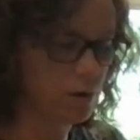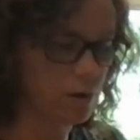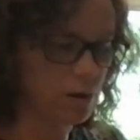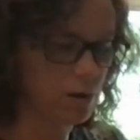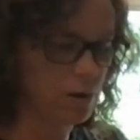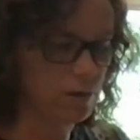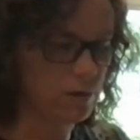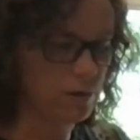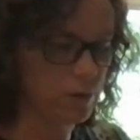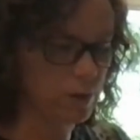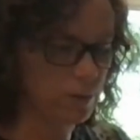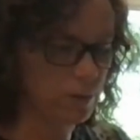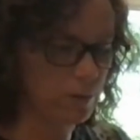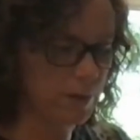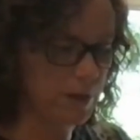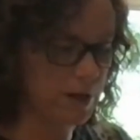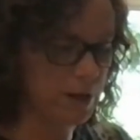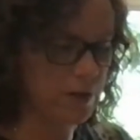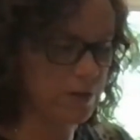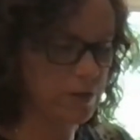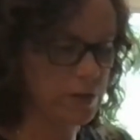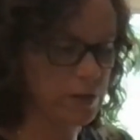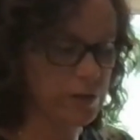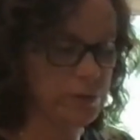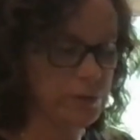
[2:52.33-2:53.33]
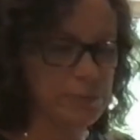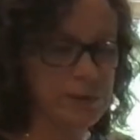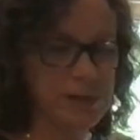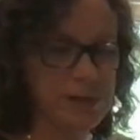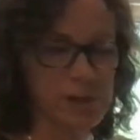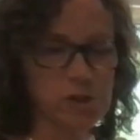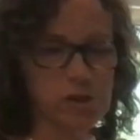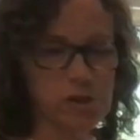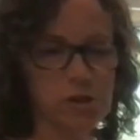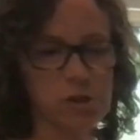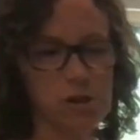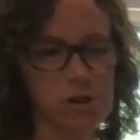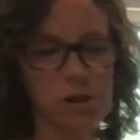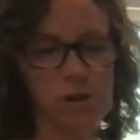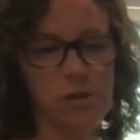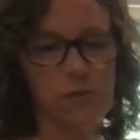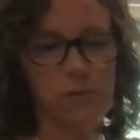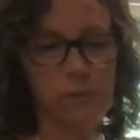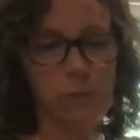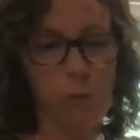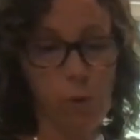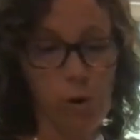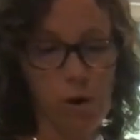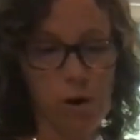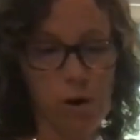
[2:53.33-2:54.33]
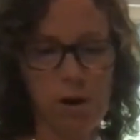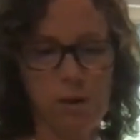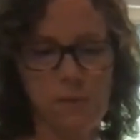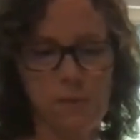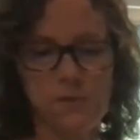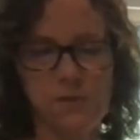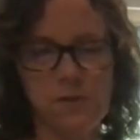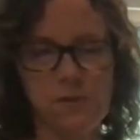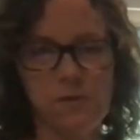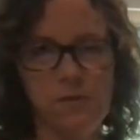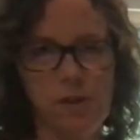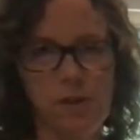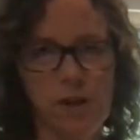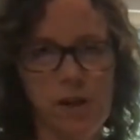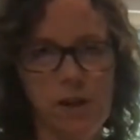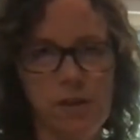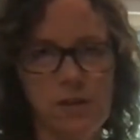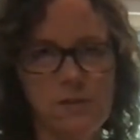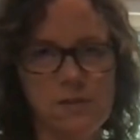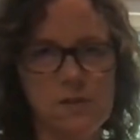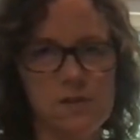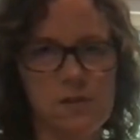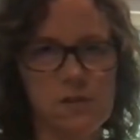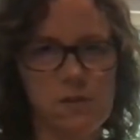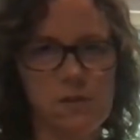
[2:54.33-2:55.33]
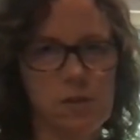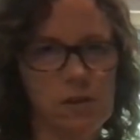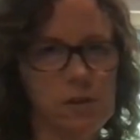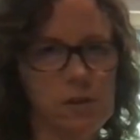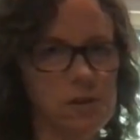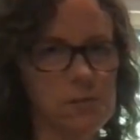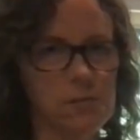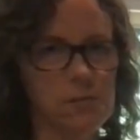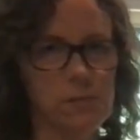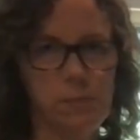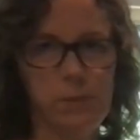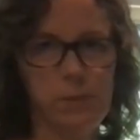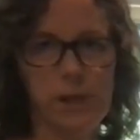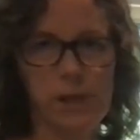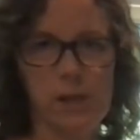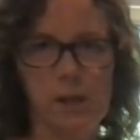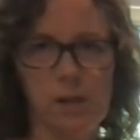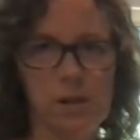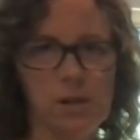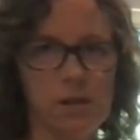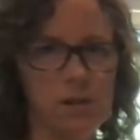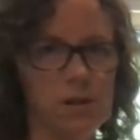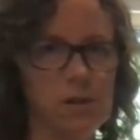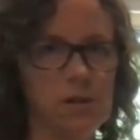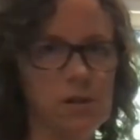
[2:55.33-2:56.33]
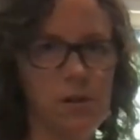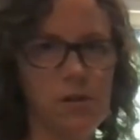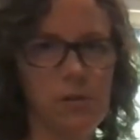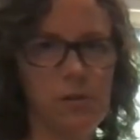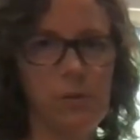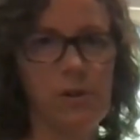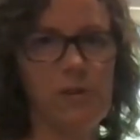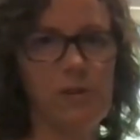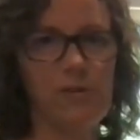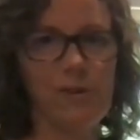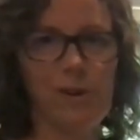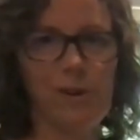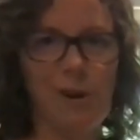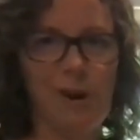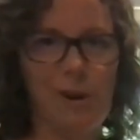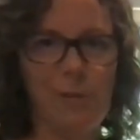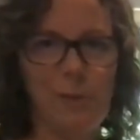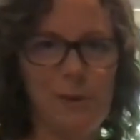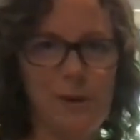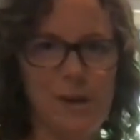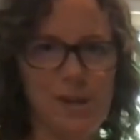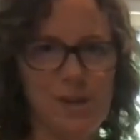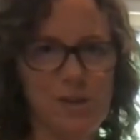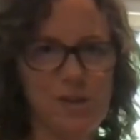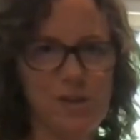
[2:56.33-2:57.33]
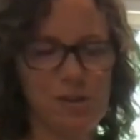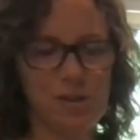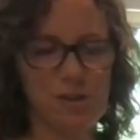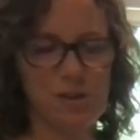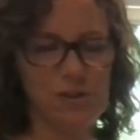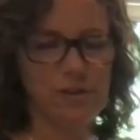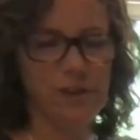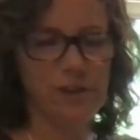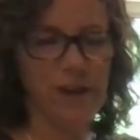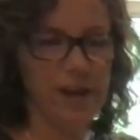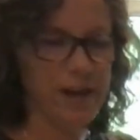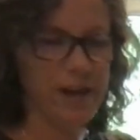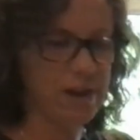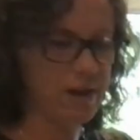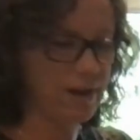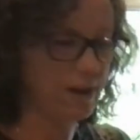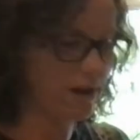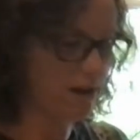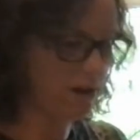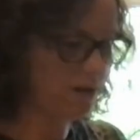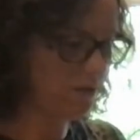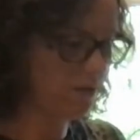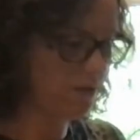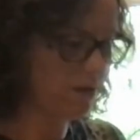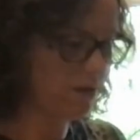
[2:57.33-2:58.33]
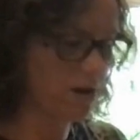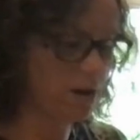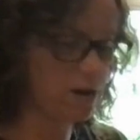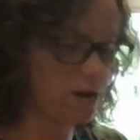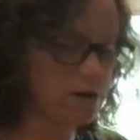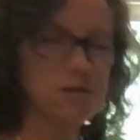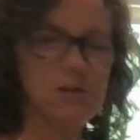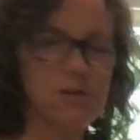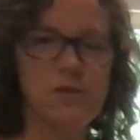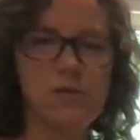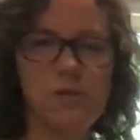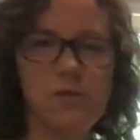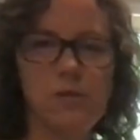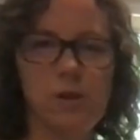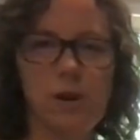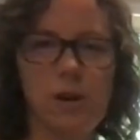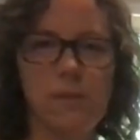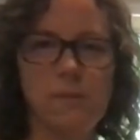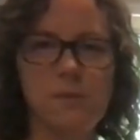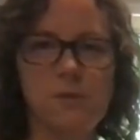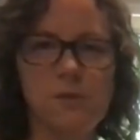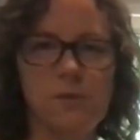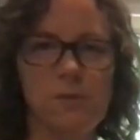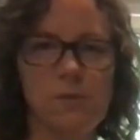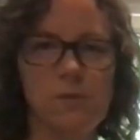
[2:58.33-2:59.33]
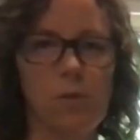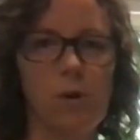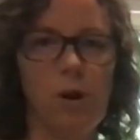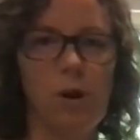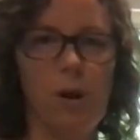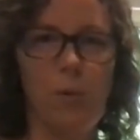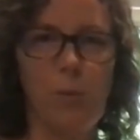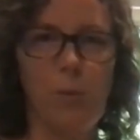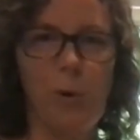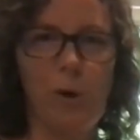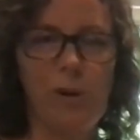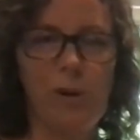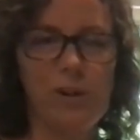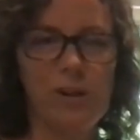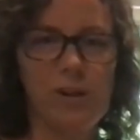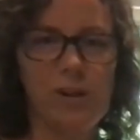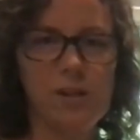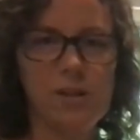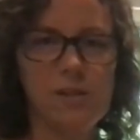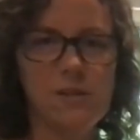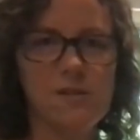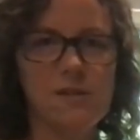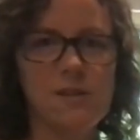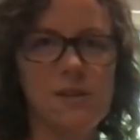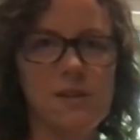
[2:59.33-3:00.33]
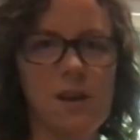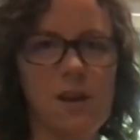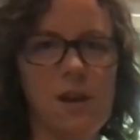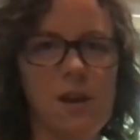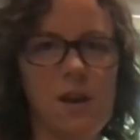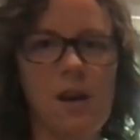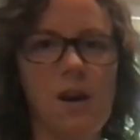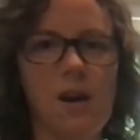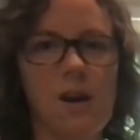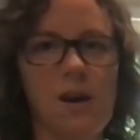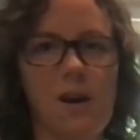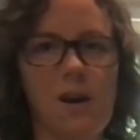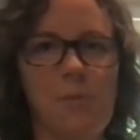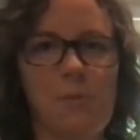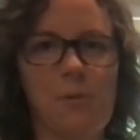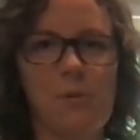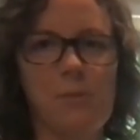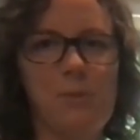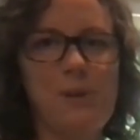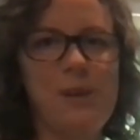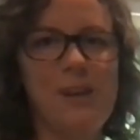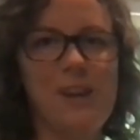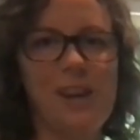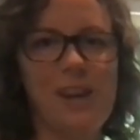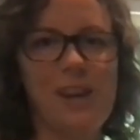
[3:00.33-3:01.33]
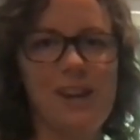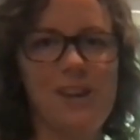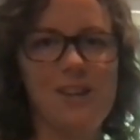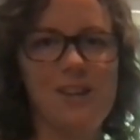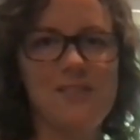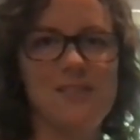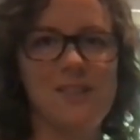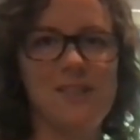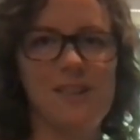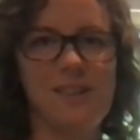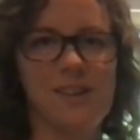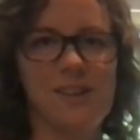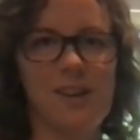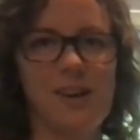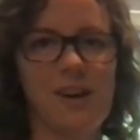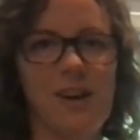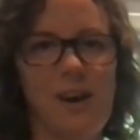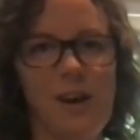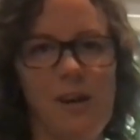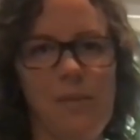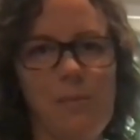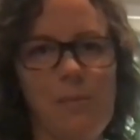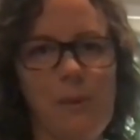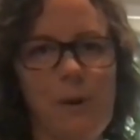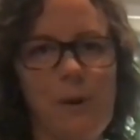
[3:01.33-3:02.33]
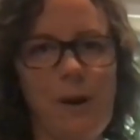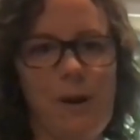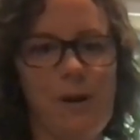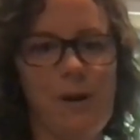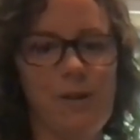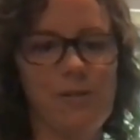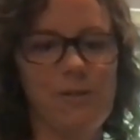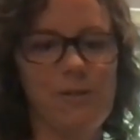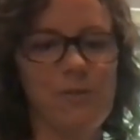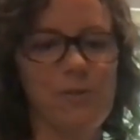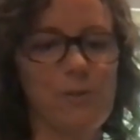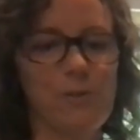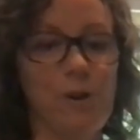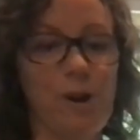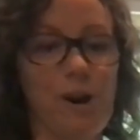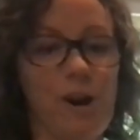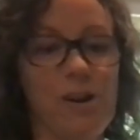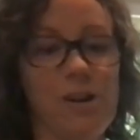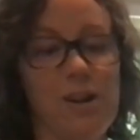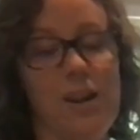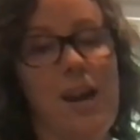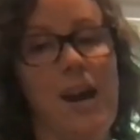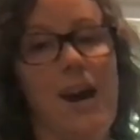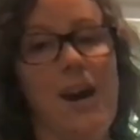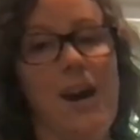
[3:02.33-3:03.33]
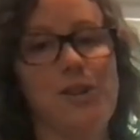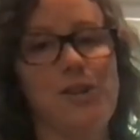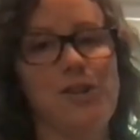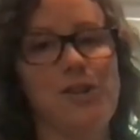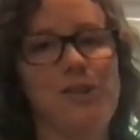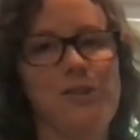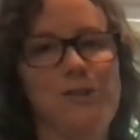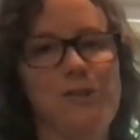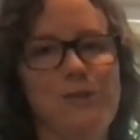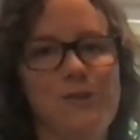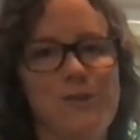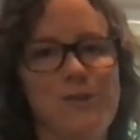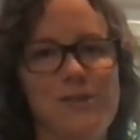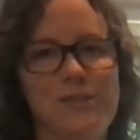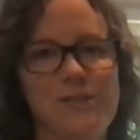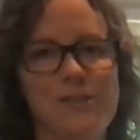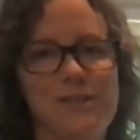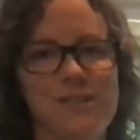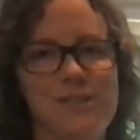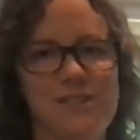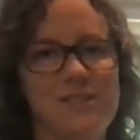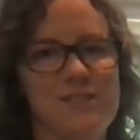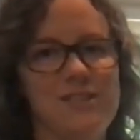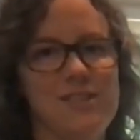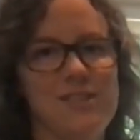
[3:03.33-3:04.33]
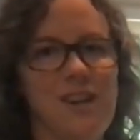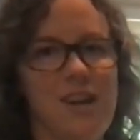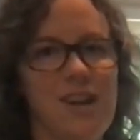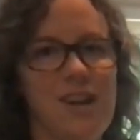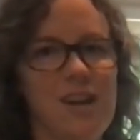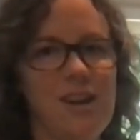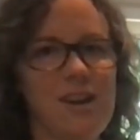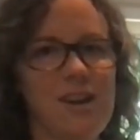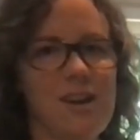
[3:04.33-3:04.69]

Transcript: all of them in the mixture, 4 cups of nuts. So you can pick whatever combination you like. I've got 2 cups of raw walnuts, a cup of pecans, and a cup of raw cashews today.